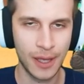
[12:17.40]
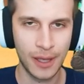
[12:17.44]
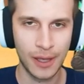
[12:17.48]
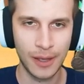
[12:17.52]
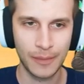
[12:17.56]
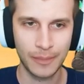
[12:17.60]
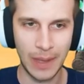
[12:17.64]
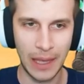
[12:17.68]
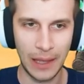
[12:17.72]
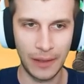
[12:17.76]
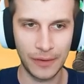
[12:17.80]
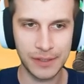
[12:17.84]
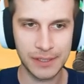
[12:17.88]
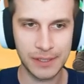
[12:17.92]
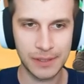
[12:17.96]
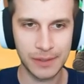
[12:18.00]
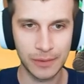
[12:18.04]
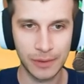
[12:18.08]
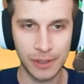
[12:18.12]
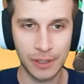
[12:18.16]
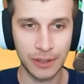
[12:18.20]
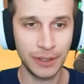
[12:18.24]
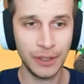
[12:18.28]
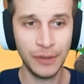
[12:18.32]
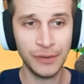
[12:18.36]
bells.
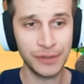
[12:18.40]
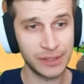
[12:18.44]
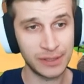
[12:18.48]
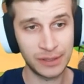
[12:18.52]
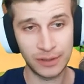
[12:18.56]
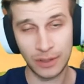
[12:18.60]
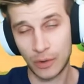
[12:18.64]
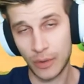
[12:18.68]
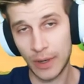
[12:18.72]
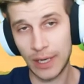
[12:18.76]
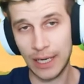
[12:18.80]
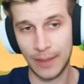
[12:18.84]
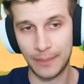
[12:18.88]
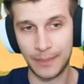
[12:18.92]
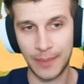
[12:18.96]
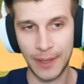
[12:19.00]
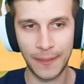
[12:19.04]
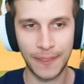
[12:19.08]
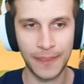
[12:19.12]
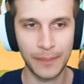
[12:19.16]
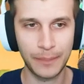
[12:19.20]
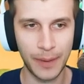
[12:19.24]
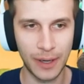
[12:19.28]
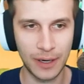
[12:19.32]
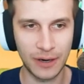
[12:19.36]
You're losing quite a bit
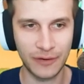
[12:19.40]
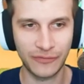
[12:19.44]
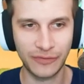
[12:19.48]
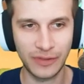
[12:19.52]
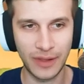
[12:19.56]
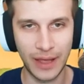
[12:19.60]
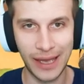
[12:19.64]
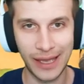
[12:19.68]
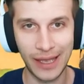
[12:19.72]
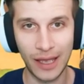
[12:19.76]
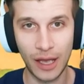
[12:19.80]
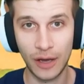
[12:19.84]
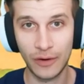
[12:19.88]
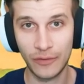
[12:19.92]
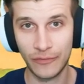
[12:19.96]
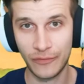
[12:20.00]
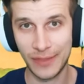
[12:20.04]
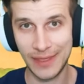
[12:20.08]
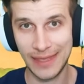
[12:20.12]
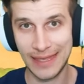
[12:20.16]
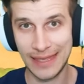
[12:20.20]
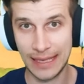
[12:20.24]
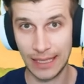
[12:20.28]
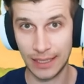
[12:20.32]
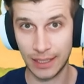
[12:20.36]
the butterfly of the
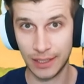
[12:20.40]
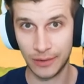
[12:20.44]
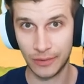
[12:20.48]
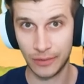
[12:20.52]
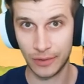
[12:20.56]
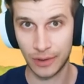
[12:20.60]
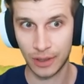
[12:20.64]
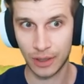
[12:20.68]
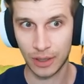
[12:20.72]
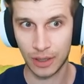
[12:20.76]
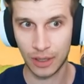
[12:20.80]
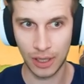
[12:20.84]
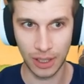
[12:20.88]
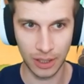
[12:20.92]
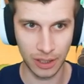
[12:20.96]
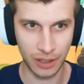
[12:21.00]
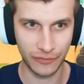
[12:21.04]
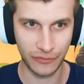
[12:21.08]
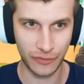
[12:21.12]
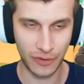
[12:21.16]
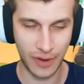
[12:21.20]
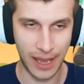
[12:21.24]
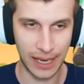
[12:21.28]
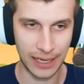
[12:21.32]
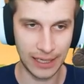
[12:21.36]
yellow color
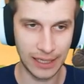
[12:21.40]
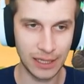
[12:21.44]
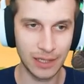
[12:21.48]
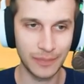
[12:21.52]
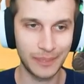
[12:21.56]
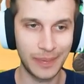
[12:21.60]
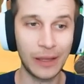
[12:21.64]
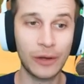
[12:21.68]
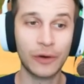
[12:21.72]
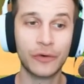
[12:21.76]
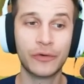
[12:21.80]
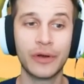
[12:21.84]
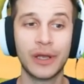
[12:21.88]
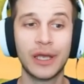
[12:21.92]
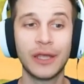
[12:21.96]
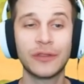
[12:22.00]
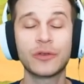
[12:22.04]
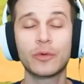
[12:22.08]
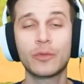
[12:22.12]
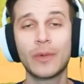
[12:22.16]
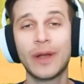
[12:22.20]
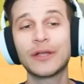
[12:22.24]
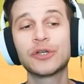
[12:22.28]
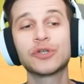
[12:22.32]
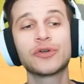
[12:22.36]
variety, the bell cricket, the
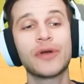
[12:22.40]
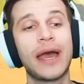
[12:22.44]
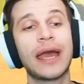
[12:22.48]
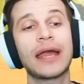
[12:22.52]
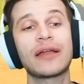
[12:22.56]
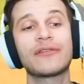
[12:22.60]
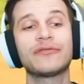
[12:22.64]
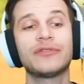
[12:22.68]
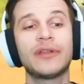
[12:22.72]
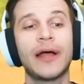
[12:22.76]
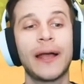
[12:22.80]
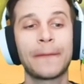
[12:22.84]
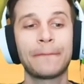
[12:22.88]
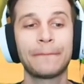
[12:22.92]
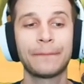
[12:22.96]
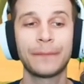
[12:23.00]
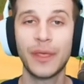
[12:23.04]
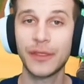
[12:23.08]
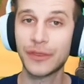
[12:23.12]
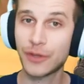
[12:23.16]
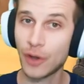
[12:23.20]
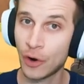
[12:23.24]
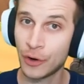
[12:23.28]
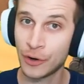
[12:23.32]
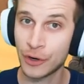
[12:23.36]
red dragonfly, the
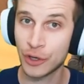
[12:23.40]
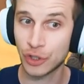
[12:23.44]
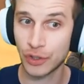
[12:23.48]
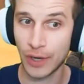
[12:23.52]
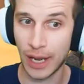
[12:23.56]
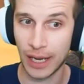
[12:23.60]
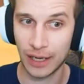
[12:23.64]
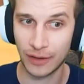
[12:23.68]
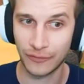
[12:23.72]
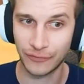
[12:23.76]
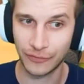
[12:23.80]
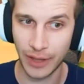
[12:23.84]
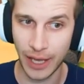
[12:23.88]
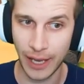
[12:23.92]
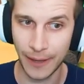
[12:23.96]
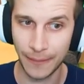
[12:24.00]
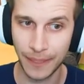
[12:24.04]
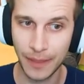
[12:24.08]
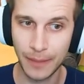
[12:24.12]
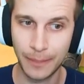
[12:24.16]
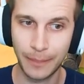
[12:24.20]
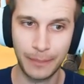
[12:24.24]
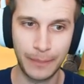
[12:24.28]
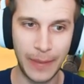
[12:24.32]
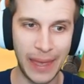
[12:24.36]
darner dragonfly,
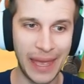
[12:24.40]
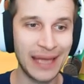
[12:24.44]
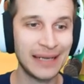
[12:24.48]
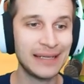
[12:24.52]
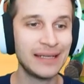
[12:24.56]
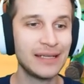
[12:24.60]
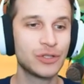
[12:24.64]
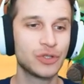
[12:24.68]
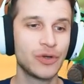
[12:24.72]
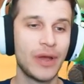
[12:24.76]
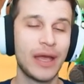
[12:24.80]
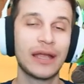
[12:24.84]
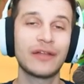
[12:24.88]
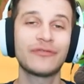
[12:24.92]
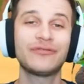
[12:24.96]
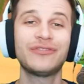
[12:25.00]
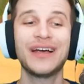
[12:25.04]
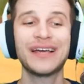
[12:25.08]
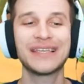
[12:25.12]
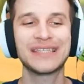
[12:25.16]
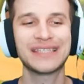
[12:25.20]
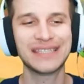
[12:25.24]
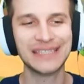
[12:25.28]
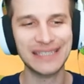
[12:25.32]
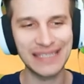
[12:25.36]
the banded dragonfly,
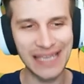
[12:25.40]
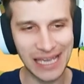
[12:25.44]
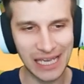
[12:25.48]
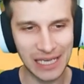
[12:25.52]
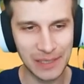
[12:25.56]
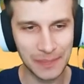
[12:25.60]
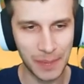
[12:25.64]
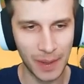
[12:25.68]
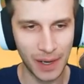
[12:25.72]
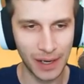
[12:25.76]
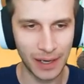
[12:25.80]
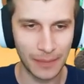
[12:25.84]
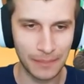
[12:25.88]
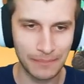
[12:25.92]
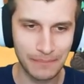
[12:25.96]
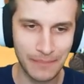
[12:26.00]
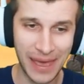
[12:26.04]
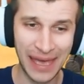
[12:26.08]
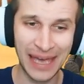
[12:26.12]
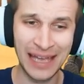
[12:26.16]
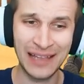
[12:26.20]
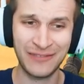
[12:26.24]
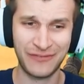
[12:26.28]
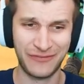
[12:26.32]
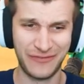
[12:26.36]
stink bug,
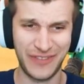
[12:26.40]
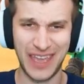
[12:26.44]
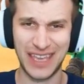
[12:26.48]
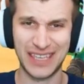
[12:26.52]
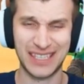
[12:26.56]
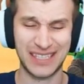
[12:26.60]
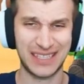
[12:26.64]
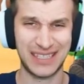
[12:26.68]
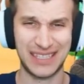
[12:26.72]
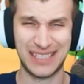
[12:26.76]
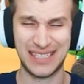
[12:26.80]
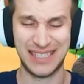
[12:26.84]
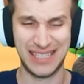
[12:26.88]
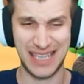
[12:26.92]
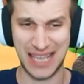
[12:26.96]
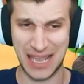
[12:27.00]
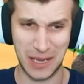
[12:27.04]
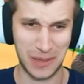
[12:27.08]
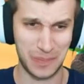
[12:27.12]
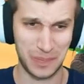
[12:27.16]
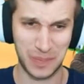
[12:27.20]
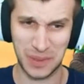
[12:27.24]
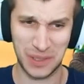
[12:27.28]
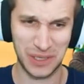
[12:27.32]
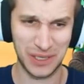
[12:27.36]
man-faced
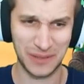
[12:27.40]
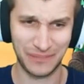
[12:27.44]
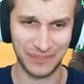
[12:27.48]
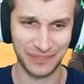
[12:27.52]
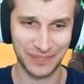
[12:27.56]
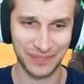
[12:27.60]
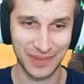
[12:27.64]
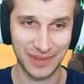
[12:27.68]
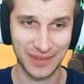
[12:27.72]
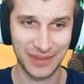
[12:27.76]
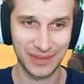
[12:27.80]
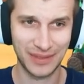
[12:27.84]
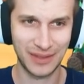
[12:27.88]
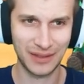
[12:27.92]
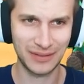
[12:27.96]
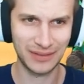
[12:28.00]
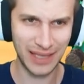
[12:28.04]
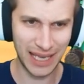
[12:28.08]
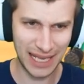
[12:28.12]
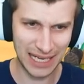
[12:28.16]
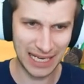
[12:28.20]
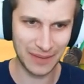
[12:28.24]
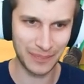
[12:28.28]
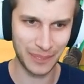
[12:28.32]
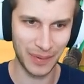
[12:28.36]
stink bug, the
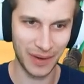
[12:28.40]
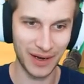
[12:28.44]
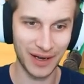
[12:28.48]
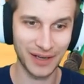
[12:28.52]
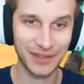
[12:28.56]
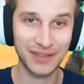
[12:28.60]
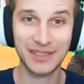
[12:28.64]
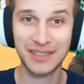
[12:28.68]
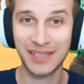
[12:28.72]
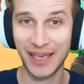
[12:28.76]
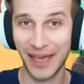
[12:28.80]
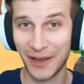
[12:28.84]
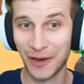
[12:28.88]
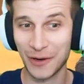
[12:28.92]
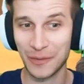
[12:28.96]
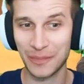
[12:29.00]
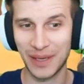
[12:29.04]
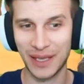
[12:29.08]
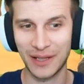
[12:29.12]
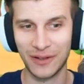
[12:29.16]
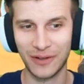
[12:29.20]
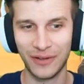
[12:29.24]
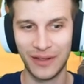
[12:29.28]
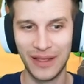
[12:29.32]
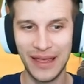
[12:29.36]
ladybug, the tiger
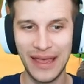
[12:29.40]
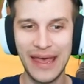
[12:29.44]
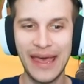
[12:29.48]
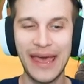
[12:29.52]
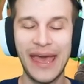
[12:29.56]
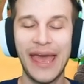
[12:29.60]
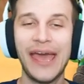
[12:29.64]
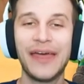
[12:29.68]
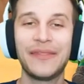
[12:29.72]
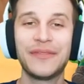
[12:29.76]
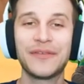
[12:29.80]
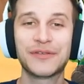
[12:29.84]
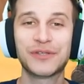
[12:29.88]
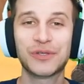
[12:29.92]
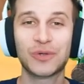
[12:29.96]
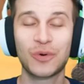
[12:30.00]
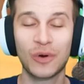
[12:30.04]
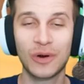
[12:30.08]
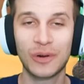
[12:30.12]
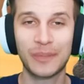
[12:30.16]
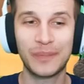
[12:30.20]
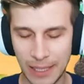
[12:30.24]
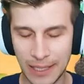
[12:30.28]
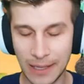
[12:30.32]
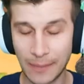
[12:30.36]
beetle, and the
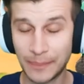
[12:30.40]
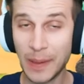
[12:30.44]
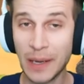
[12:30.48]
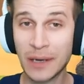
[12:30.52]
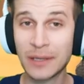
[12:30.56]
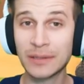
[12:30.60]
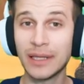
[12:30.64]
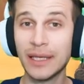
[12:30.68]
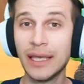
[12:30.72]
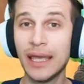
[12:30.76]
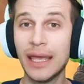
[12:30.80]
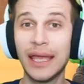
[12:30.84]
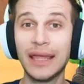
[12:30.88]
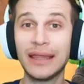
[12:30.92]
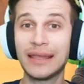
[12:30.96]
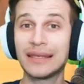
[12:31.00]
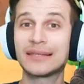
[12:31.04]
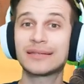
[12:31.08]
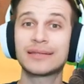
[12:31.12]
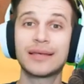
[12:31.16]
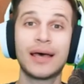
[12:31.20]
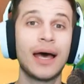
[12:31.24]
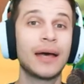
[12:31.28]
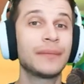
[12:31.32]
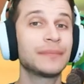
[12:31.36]
scorpion. Apparently, it is
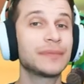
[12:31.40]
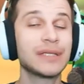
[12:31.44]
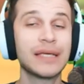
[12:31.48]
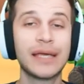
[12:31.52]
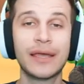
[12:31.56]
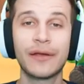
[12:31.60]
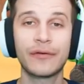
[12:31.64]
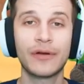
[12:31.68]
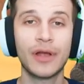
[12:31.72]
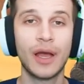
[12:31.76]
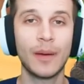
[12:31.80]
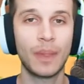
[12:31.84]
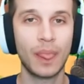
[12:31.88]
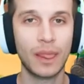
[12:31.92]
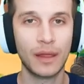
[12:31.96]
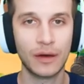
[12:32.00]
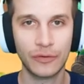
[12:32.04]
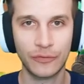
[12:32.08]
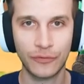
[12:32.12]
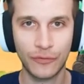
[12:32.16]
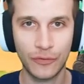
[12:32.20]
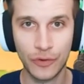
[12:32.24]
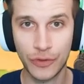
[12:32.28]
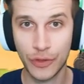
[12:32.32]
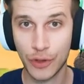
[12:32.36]
time to gear up
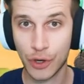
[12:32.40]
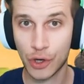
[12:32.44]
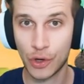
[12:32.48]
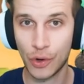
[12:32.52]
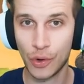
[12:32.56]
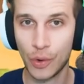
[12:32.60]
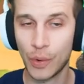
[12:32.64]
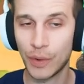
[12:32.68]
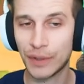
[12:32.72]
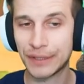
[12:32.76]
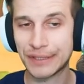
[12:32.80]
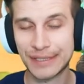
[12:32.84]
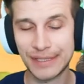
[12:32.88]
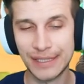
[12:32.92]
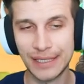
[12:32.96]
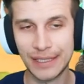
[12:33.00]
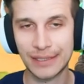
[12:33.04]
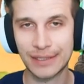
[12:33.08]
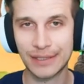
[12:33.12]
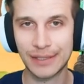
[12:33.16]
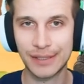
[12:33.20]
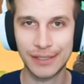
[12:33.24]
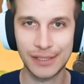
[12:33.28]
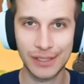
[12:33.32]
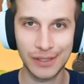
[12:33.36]
for the cold
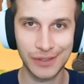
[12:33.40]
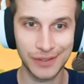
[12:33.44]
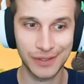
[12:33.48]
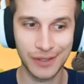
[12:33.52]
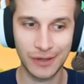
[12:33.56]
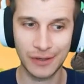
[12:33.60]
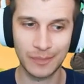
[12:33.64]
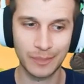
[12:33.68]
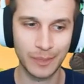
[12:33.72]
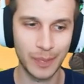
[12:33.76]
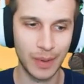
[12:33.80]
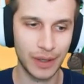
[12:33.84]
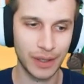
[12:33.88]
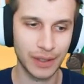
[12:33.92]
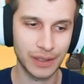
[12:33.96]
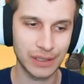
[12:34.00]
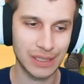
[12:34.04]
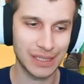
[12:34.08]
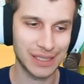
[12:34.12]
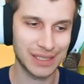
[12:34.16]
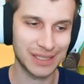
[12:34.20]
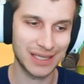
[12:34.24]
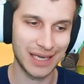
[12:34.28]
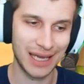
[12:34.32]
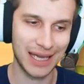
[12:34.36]
season, so certain bugs are
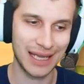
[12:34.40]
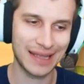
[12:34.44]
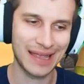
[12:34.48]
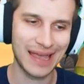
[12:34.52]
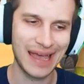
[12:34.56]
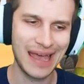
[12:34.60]
saying